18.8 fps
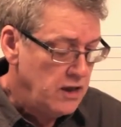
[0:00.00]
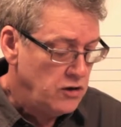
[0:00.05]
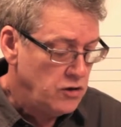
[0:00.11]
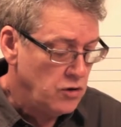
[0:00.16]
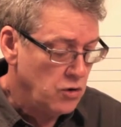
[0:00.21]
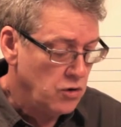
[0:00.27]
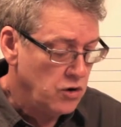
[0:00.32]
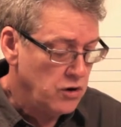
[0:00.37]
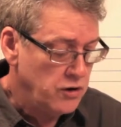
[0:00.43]

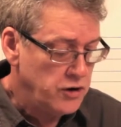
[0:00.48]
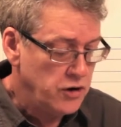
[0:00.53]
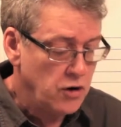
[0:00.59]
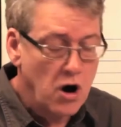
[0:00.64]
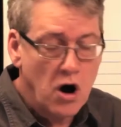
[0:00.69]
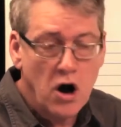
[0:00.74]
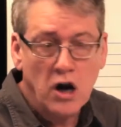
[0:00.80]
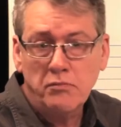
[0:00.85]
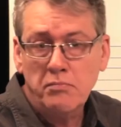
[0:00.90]

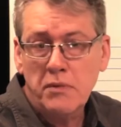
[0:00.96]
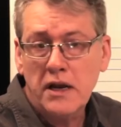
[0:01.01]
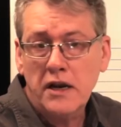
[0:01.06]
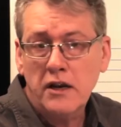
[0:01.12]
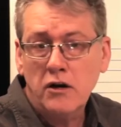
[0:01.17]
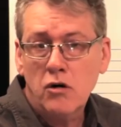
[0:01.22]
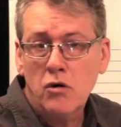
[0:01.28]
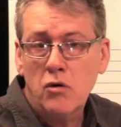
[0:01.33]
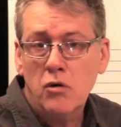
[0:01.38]
your
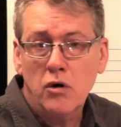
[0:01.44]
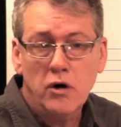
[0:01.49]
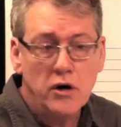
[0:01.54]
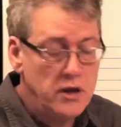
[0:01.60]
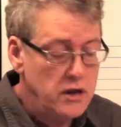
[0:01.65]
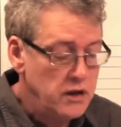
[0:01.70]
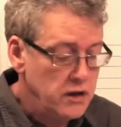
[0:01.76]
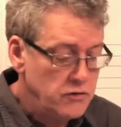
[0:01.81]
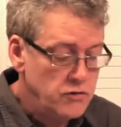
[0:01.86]
augmented
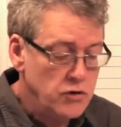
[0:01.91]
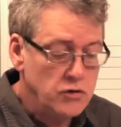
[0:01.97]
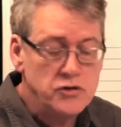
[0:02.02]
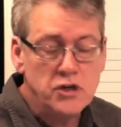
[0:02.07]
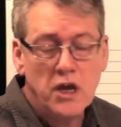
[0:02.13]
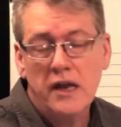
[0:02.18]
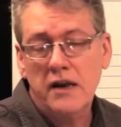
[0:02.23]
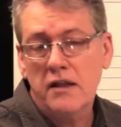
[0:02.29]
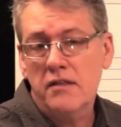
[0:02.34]
chord, those
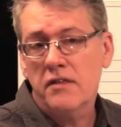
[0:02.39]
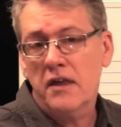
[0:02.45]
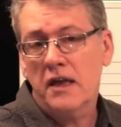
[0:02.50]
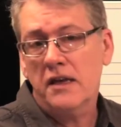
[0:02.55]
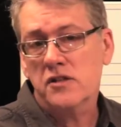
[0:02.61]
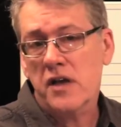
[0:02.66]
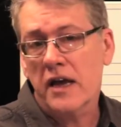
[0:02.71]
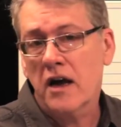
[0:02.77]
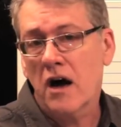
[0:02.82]
kind of
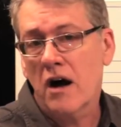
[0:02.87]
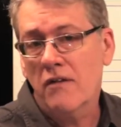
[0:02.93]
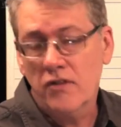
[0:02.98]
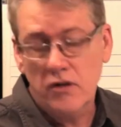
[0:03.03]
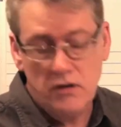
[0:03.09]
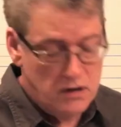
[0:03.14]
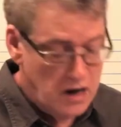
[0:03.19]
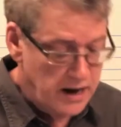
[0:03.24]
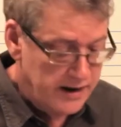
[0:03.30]
things. I
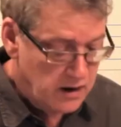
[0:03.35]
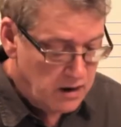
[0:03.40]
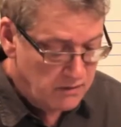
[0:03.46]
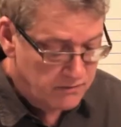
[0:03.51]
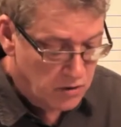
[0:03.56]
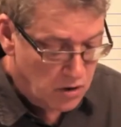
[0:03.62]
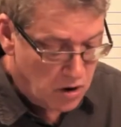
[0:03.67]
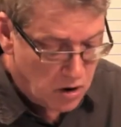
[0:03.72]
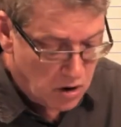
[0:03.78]
cover
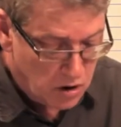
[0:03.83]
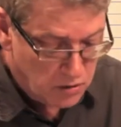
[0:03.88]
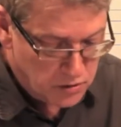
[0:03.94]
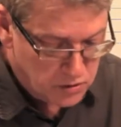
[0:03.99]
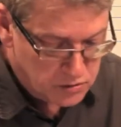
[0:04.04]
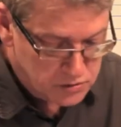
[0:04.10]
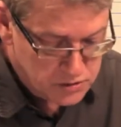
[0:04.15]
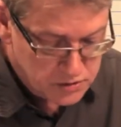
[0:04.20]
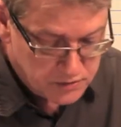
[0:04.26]
all
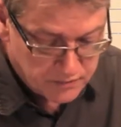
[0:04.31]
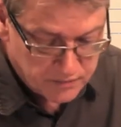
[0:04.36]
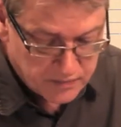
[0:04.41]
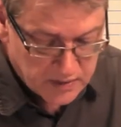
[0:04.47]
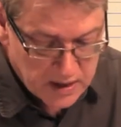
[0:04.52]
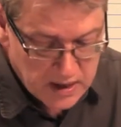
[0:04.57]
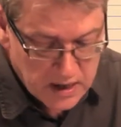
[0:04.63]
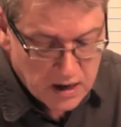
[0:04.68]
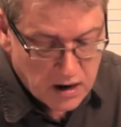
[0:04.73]
those.
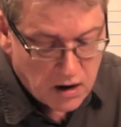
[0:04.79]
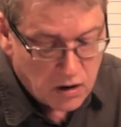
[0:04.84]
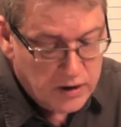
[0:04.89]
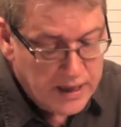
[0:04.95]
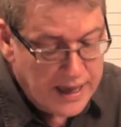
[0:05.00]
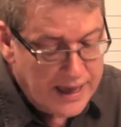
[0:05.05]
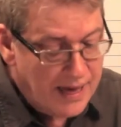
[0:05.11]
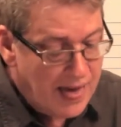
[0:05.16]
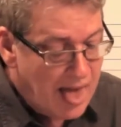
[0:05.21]

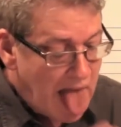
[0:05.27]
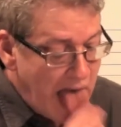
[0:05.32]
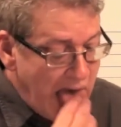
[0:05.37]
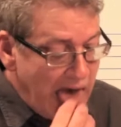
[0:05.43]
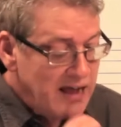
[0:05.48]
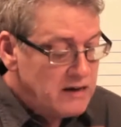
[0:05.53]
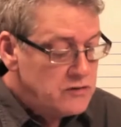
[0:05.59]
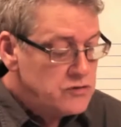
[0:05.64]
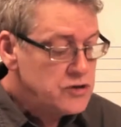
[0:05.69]
Okay,
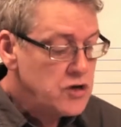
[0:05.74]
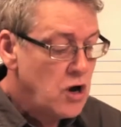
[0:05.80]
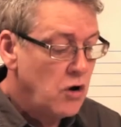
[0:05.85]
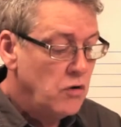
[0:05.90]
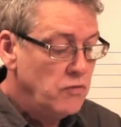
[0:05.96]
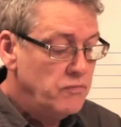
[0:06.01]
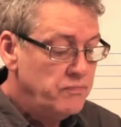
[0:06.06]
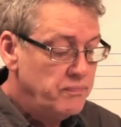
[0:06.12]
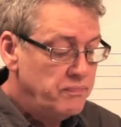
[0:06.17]

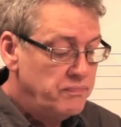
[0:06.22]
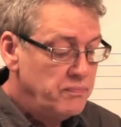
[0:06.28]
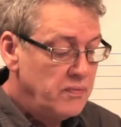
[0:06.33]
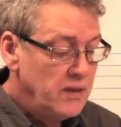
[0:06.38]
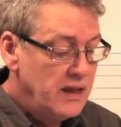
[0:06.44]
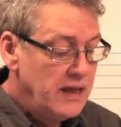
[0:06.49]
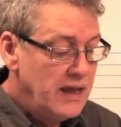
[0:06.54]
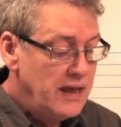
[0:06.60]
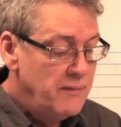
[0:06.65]
so
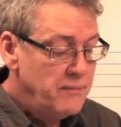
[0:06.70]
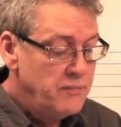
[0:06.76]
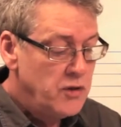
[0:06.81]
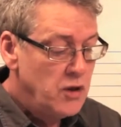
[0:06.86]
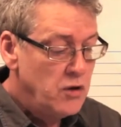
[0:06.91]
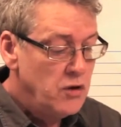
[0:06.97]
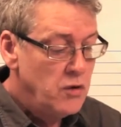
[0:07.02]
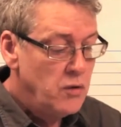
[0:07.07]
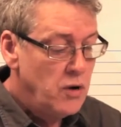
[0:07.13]

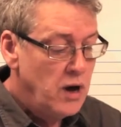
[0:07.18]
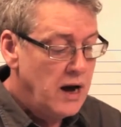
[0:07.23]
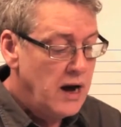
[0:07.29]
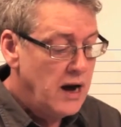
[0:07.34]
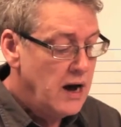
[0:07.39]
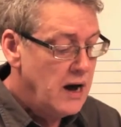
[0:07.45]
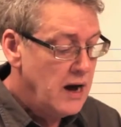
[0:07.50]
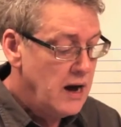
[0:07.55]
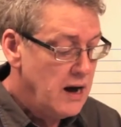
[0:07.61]

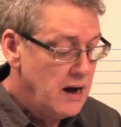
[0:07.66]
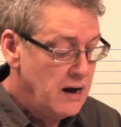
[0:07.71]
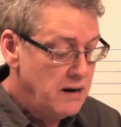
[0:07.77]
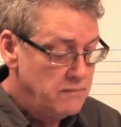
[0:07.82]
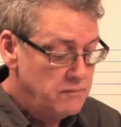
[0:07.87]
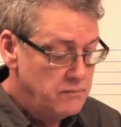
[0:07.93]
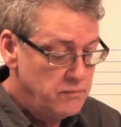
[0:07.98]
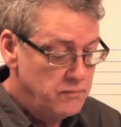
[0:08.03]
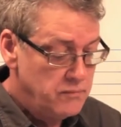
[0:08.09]
let
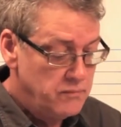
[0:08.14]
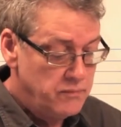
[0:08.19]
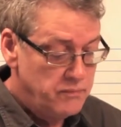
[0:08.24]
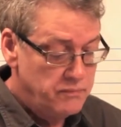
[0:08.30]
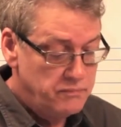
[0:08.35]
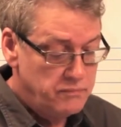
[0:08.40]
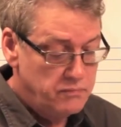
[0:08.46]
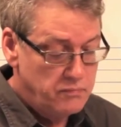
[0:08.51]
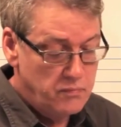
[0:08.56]

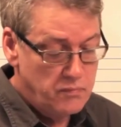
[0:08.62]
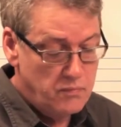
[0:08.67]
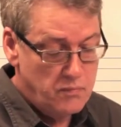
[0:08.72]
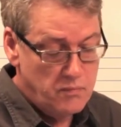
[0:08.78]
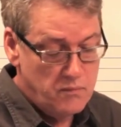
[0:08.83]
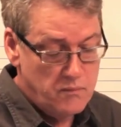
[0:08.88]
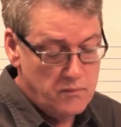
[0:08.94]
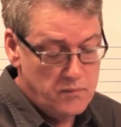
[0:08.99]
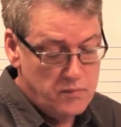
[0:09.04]

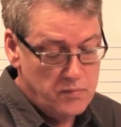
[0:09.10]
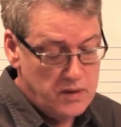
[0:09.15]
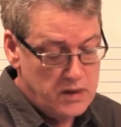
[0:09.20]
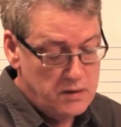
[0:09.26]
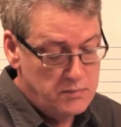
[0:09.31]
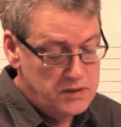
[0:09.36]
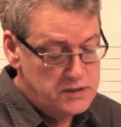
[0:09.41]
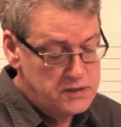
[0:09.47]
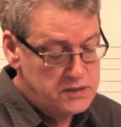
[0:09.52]

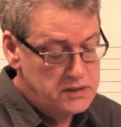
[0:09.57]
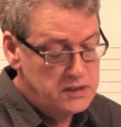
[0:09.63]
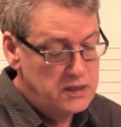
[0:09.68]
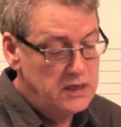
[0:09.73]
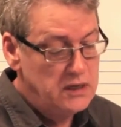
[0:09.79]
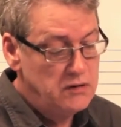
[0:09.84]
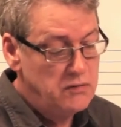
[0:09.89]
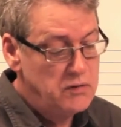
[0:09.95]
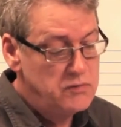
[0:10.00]
me
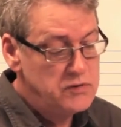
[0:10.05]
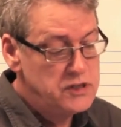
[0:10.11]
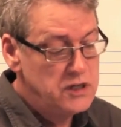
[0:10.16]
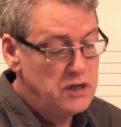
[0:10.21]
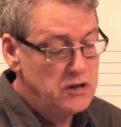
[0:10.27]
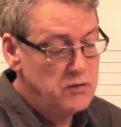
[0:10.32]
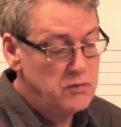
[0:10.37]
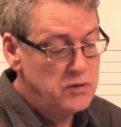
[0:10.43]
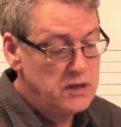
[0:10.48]
see. What was the
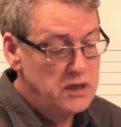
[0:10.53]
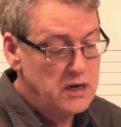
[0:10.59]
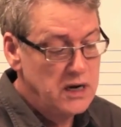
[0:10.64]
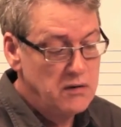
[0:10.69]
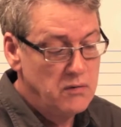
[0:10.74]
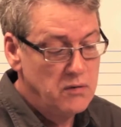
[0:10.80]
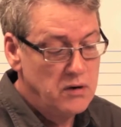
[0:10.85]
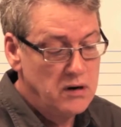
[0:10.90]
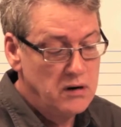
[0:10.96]
other one that I
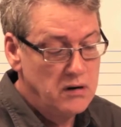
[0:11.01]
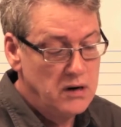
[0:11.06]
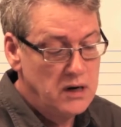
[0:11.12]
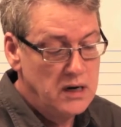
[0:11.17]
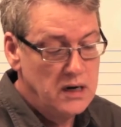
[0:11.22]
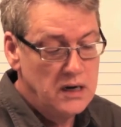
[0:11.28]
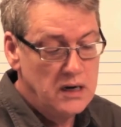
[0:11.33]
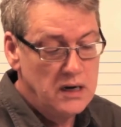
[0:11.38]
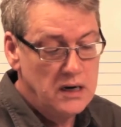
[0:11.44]
want
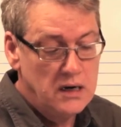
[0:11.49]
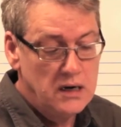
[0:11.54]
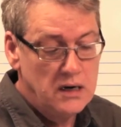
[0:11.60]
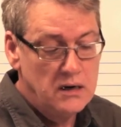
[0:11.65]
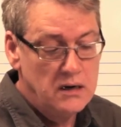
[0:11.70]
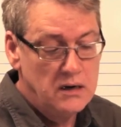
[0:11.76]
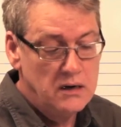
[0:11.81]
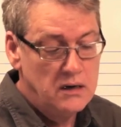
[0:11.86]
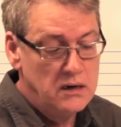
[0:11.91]

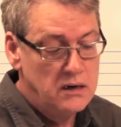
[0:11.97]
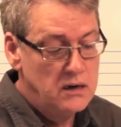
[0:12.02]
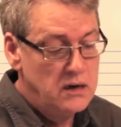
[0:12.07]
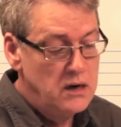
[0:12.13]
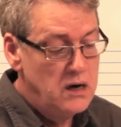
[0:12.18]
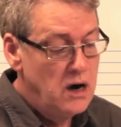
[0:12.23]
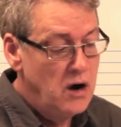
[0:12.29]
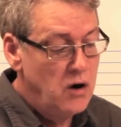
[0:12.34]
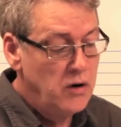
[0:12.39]
to?
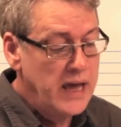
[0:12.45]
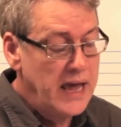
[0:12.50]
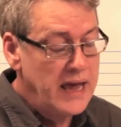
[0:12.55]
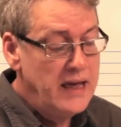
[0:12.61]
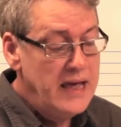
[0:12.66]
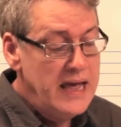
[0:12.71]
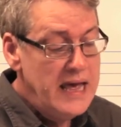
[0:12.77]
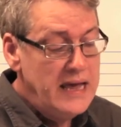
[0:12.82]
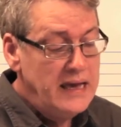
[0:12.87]

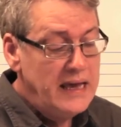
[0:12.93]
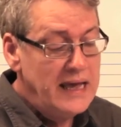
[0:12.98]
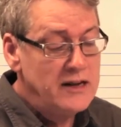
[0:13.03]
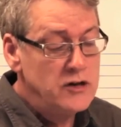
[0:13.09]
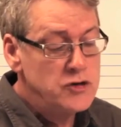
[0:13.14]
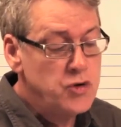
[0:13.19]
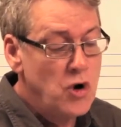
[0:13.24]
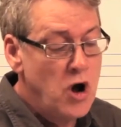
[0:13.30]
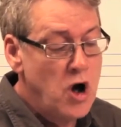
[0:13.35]
Okay, can
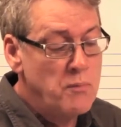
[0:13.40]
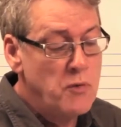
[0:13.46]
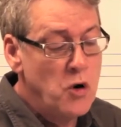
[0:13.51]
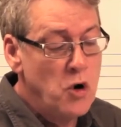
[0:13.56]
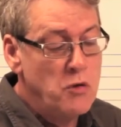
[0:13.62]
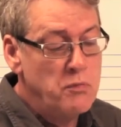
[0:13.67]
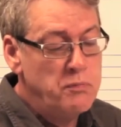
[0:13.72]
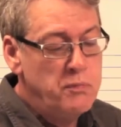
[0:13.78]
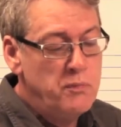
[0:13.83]
the
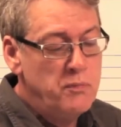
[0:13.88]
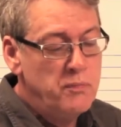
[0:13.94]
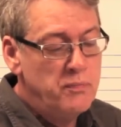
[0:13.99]
trombone